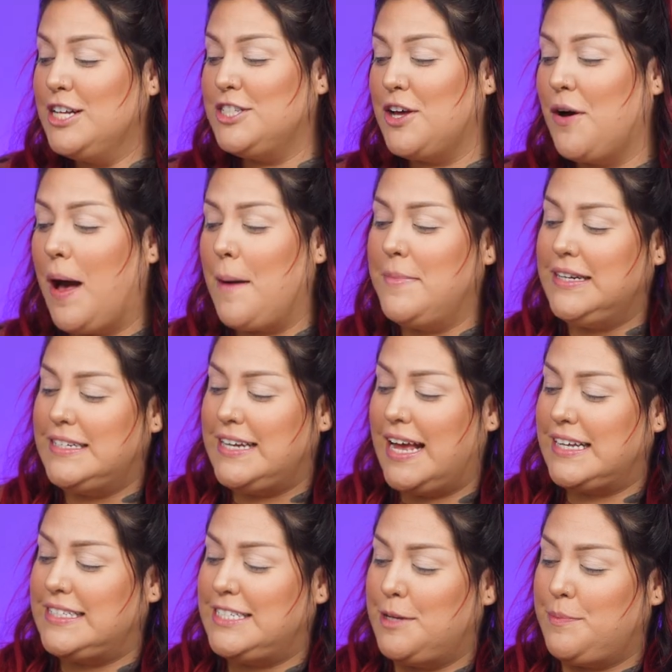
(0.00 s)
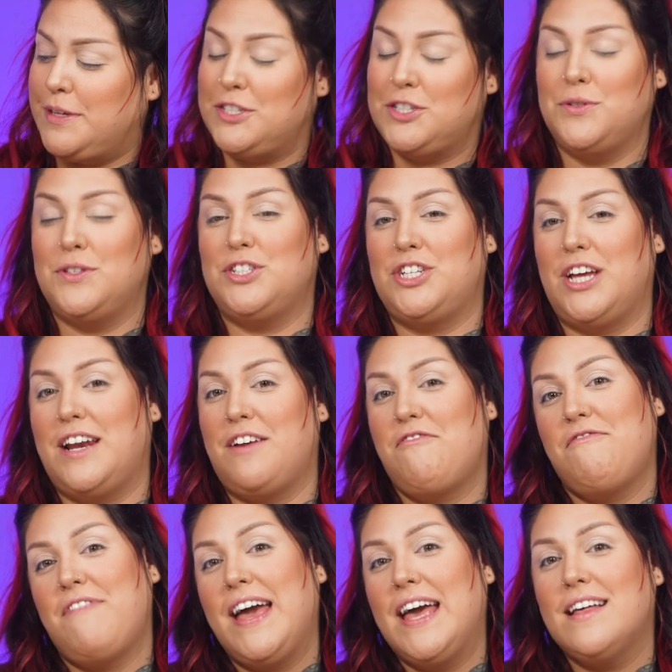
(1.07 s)
So I'm gonna next dip into the shade
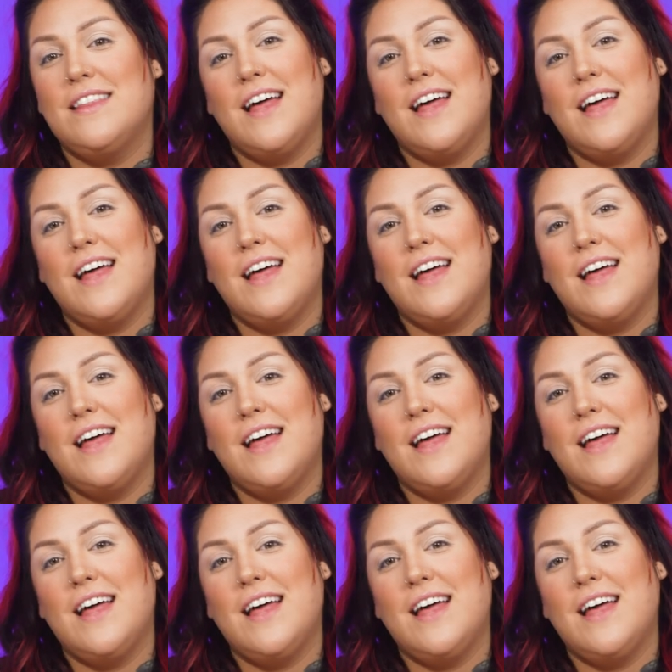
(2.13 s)
Fight